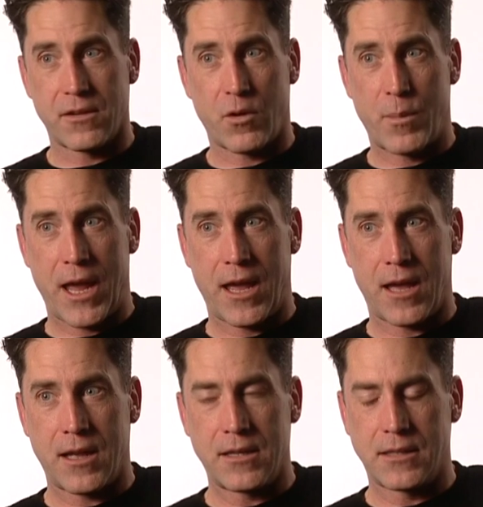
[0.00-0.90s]
ever
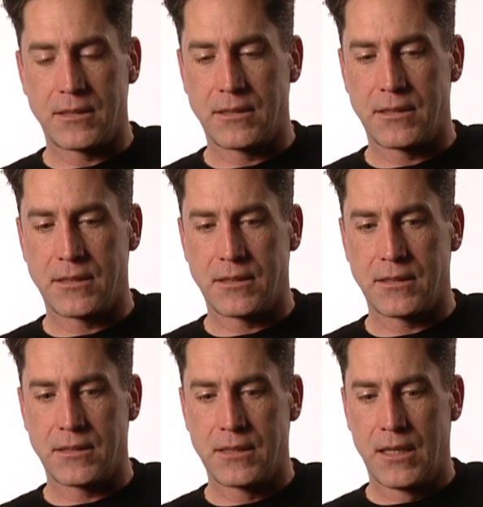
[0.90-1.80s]
bad, and
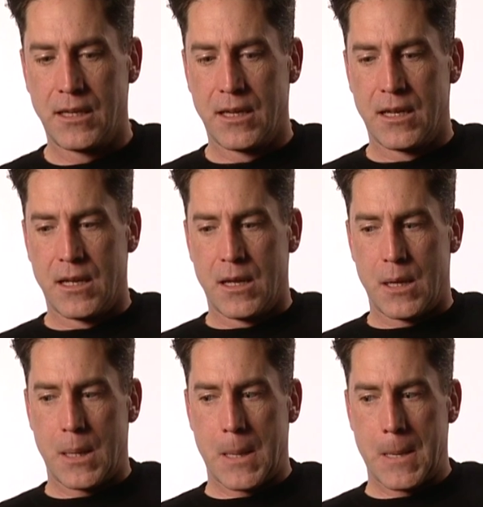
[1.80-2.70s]

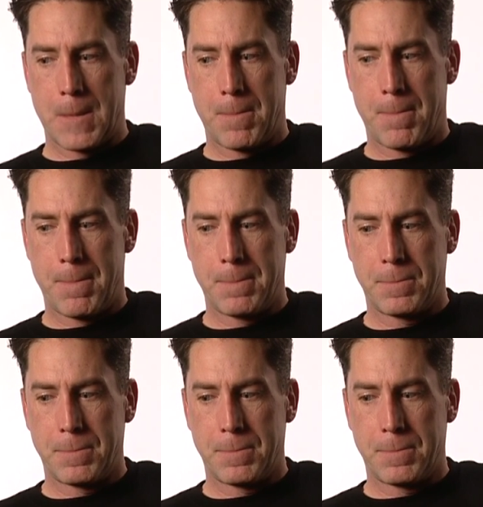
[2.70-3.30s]
uh, um,